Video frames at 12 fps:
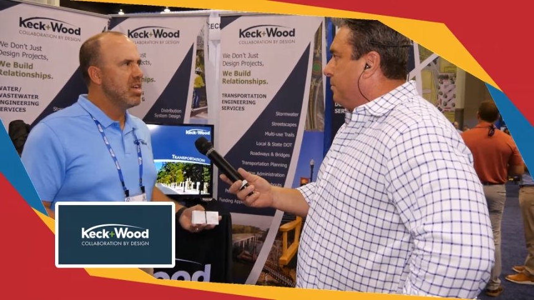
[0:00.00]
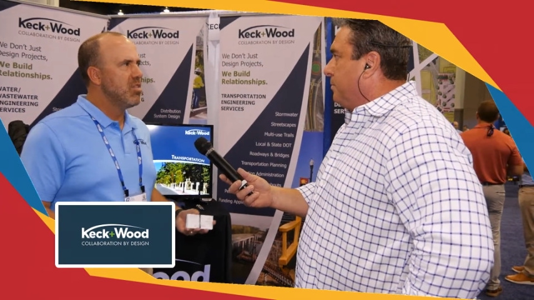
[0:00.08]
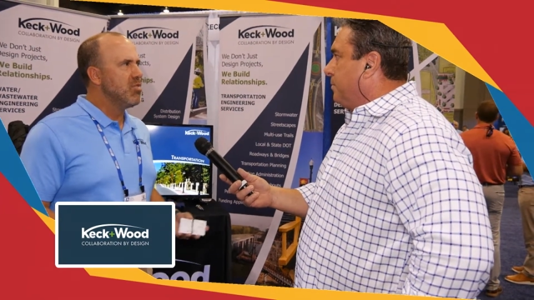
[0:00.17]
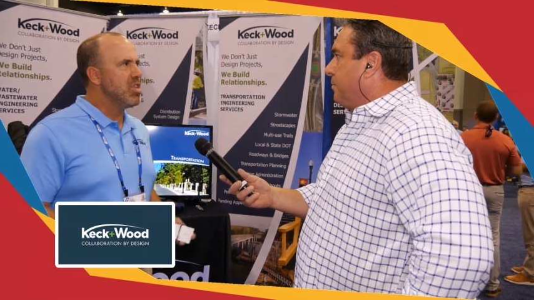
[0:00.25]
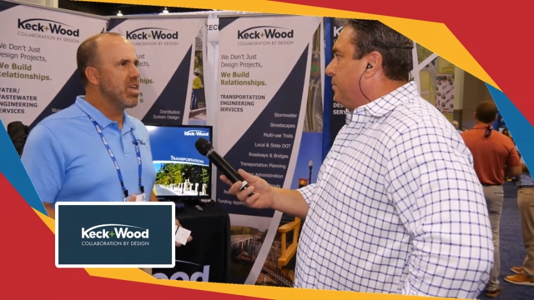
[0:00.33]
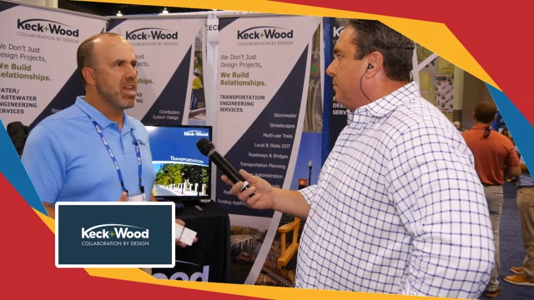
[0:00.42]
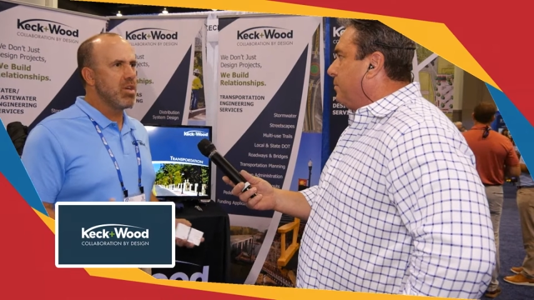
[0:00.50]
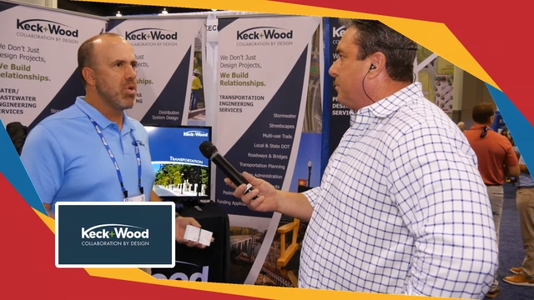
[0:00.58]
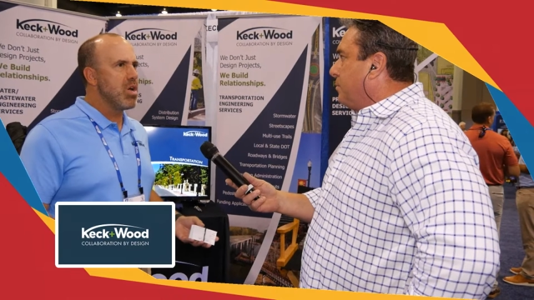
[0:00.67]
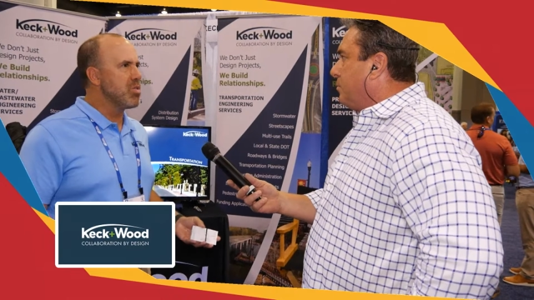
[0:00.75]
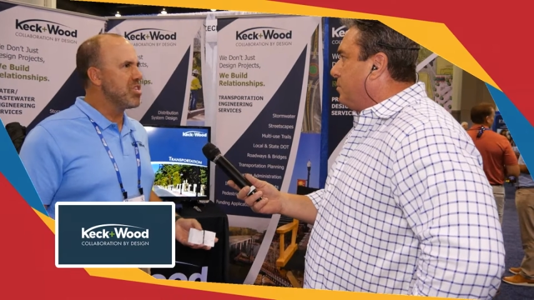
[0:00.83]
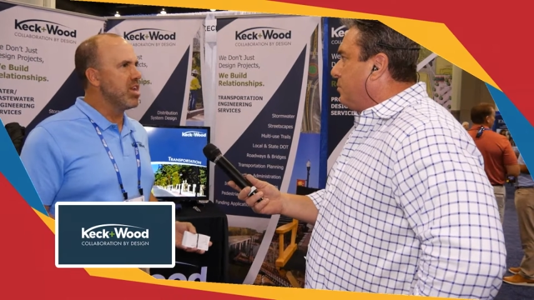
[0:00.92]
Speaker 1: really
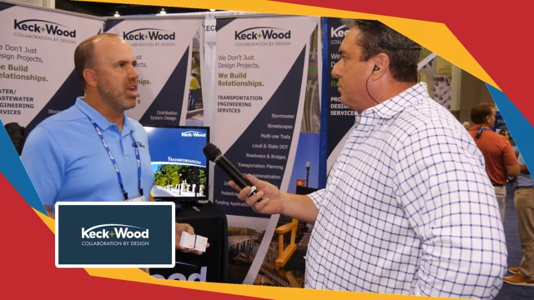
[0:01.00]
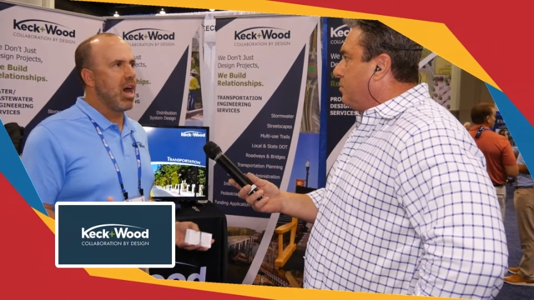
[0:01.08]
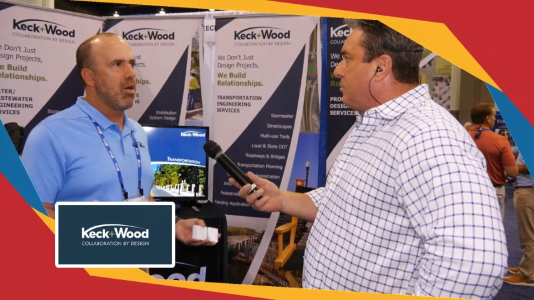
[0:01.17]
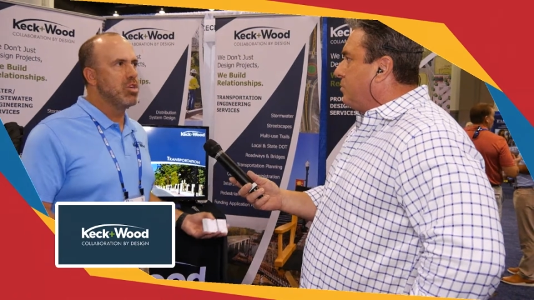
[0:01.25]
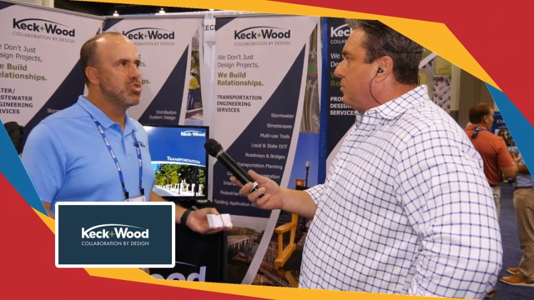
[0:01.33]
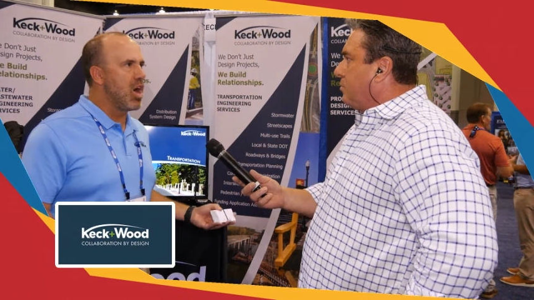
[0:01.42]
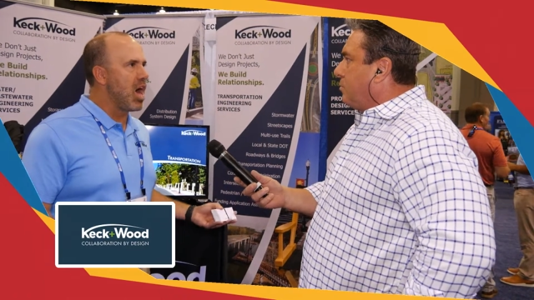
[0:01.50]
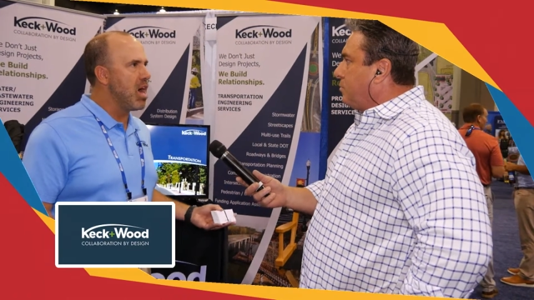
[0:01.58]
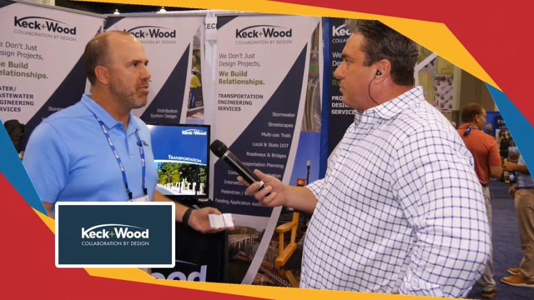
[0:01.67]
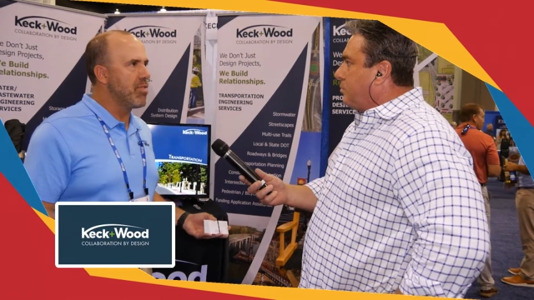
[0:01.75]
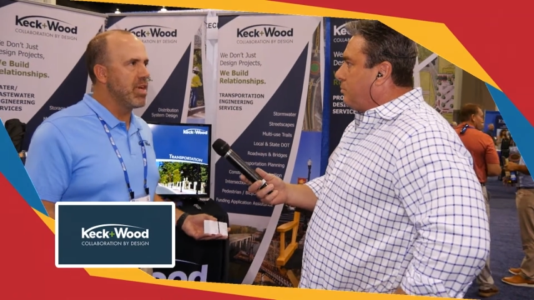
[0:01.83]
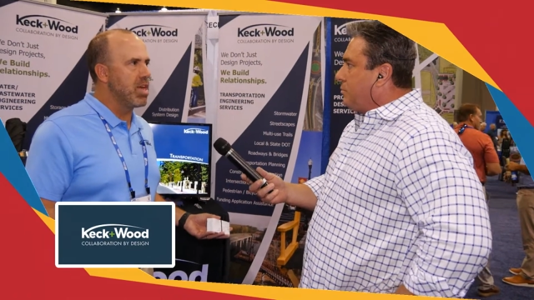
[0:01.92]
anywhere within an hour drive
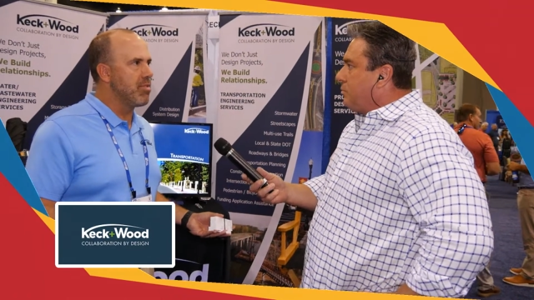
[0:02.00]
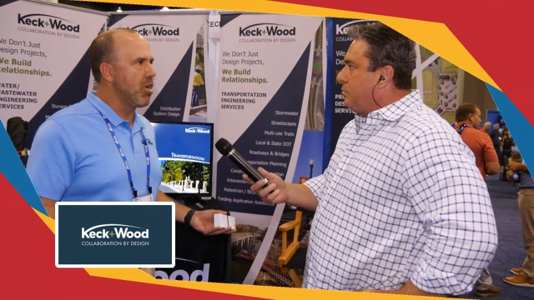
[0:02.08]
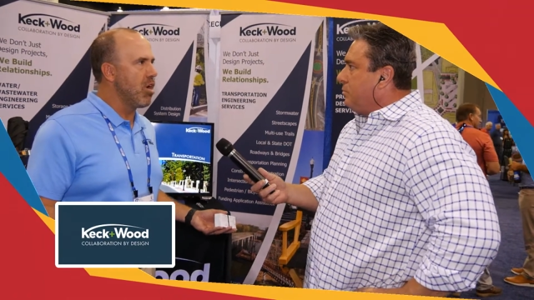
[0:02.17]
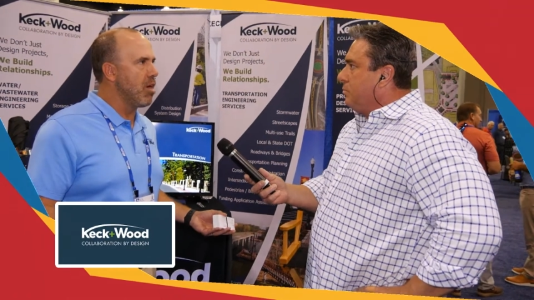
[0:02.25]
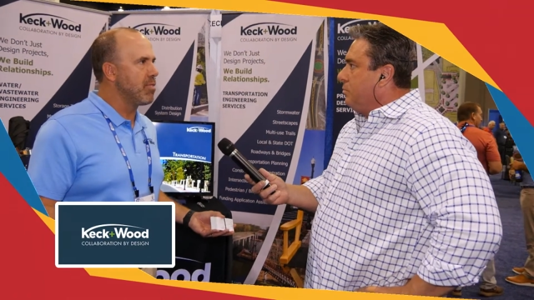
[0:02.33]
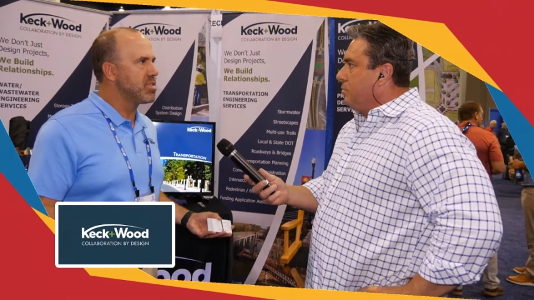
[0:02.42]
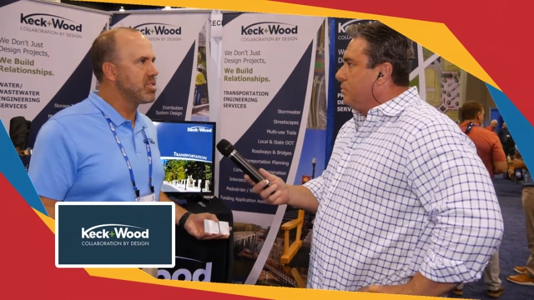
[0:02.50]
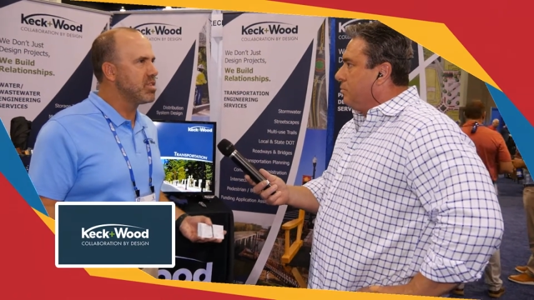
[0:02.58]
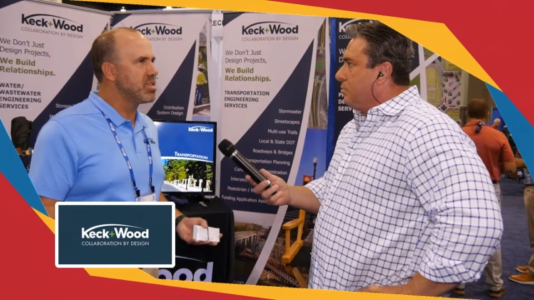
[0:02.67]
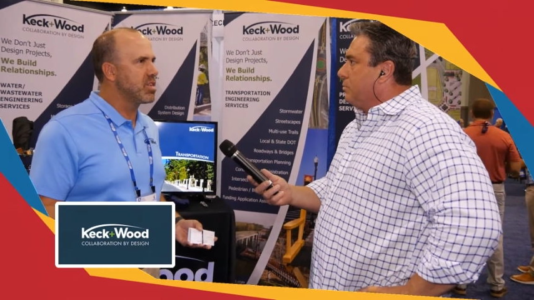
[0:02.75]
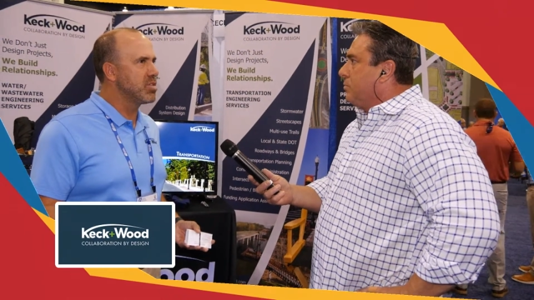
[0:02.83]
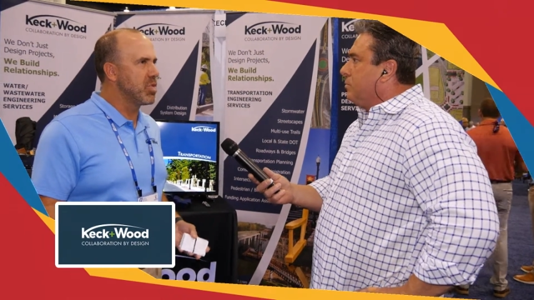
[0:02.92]
of any of our
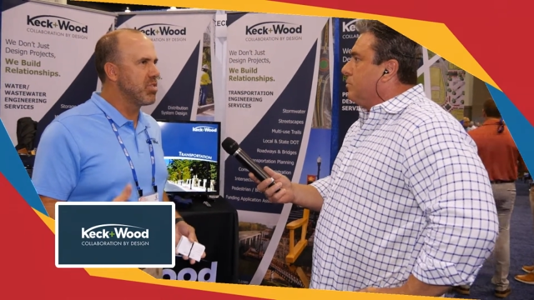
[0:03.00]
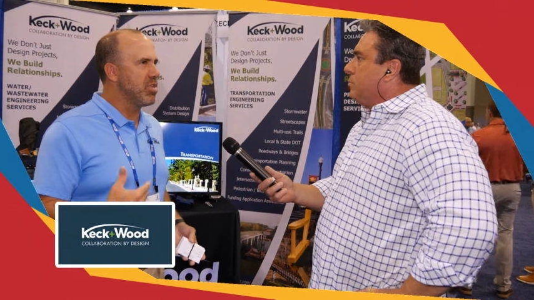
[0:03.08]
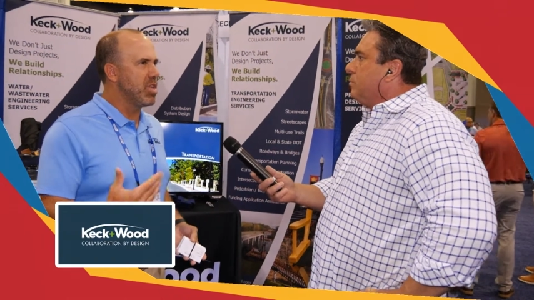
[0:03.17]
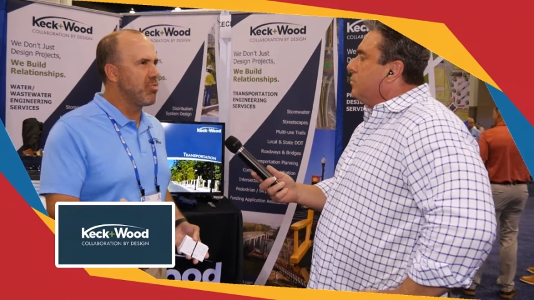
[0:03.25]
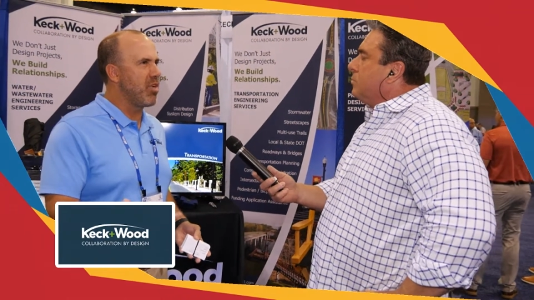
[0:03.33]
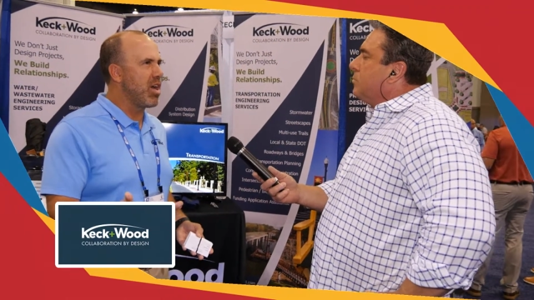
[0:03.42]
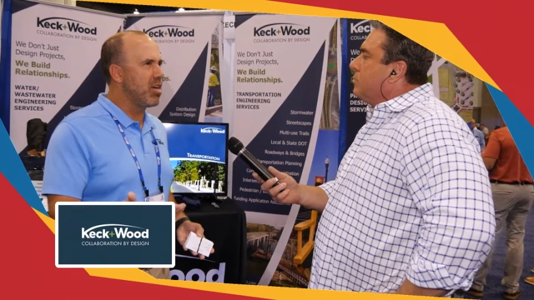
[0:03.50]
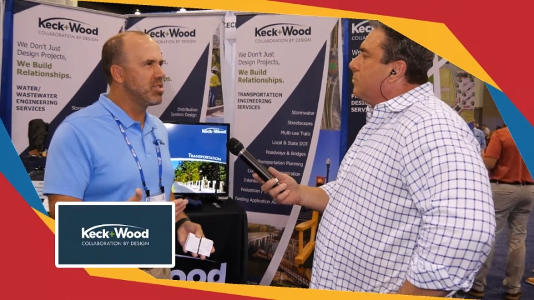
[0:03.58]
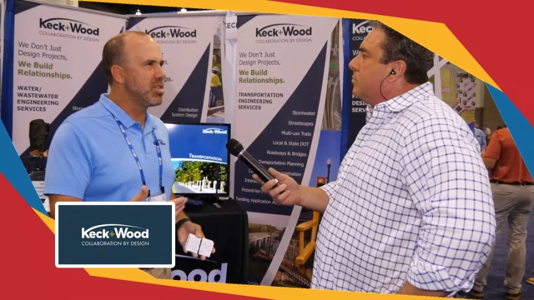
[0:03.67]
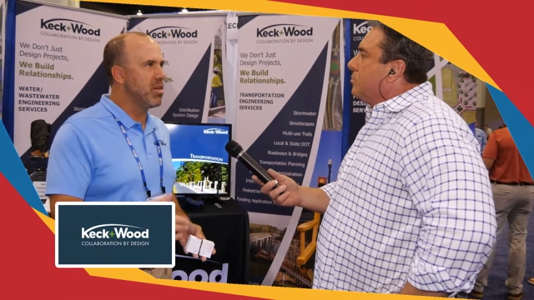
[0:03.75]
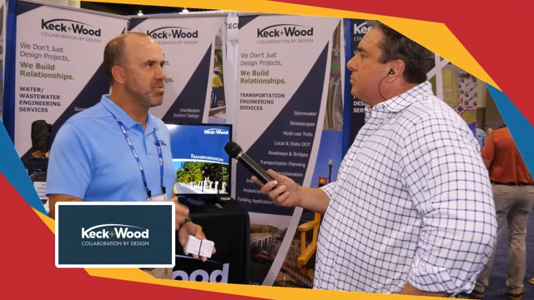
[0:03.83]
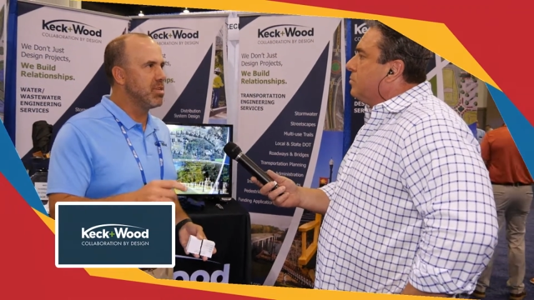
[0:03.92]
offices because we really pride
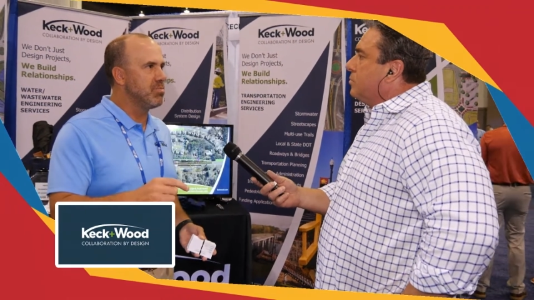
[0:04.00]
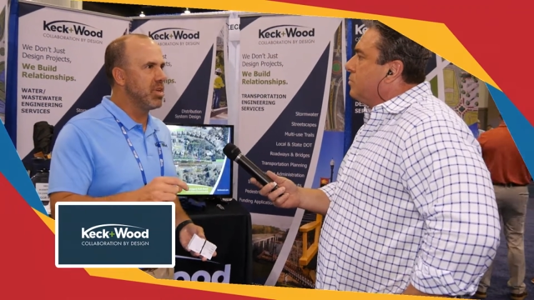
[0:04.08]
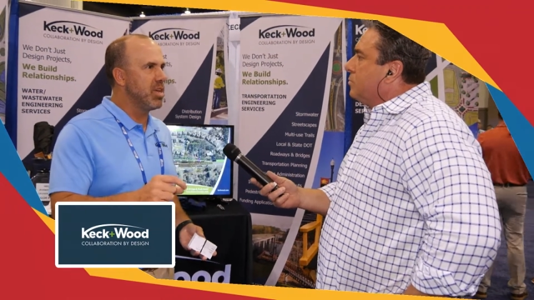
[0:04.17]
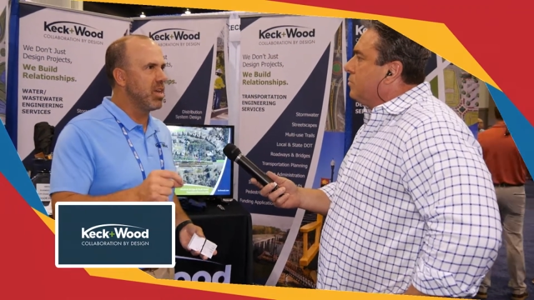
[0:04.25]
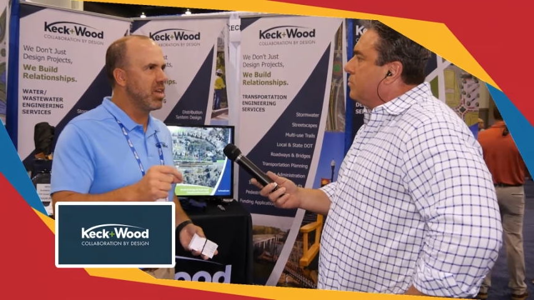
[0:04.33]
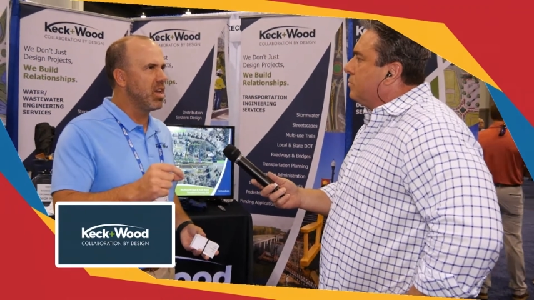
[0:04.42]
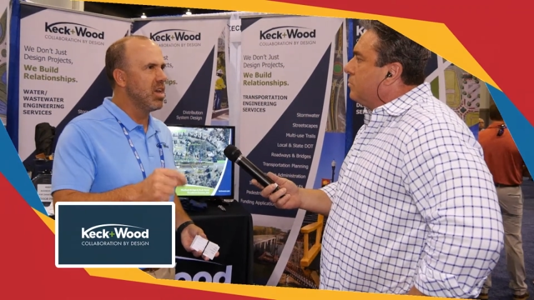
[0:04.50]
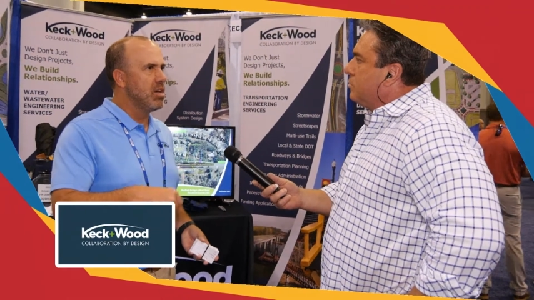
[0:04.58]
ourselves in being